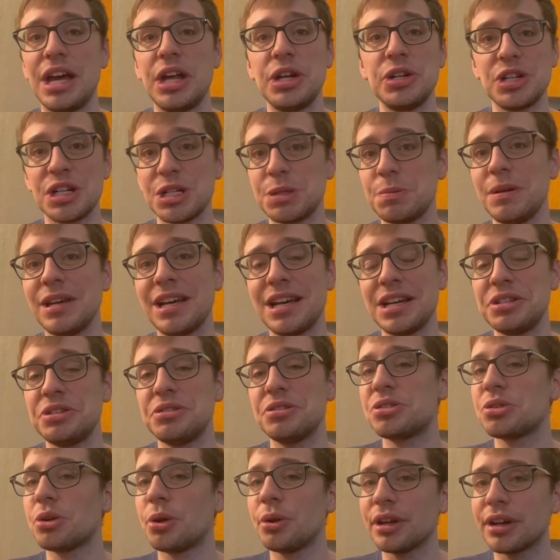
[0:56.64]
just because you
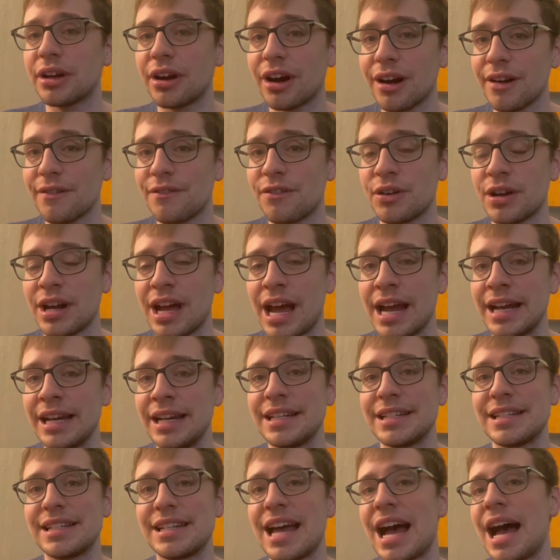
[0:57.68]
sold a card for $90
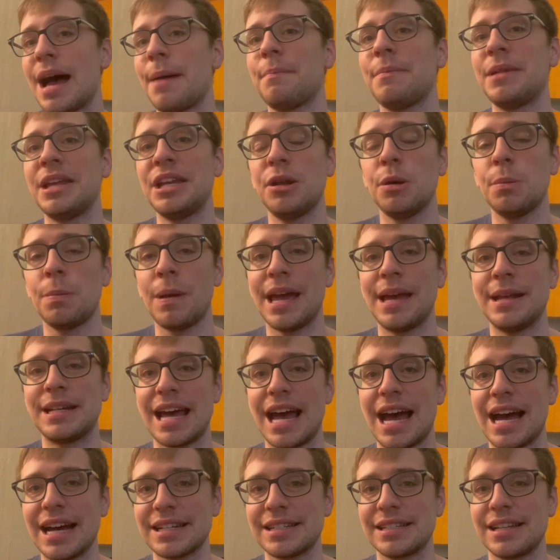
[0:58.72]
does not mean you pay
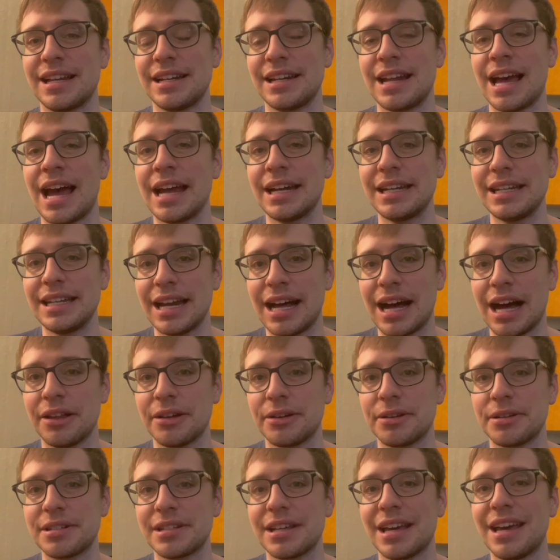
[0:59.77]
tax on
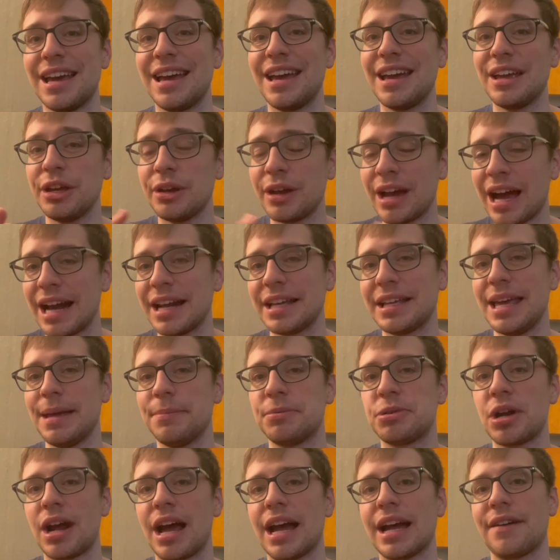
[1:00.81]
$90. You got to
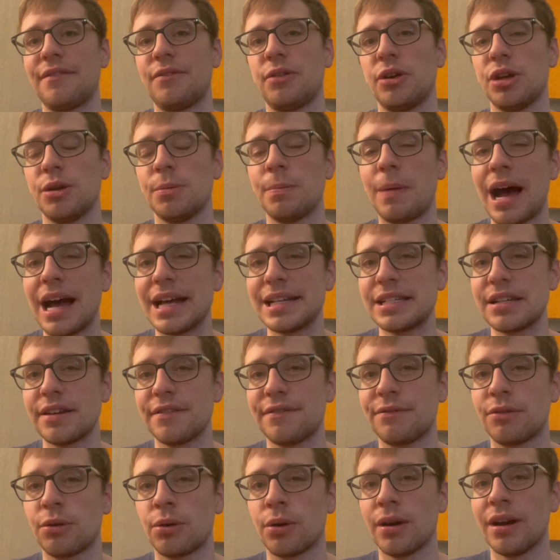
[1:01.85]
keep track of what you buy stuff
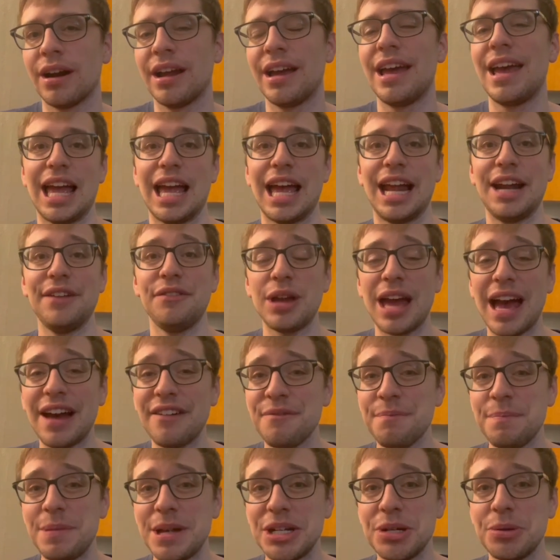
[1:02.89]
for. And if you
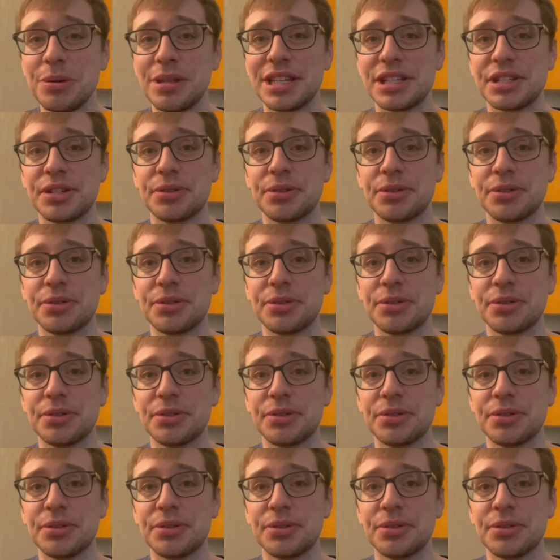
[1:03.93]
haven't been doing this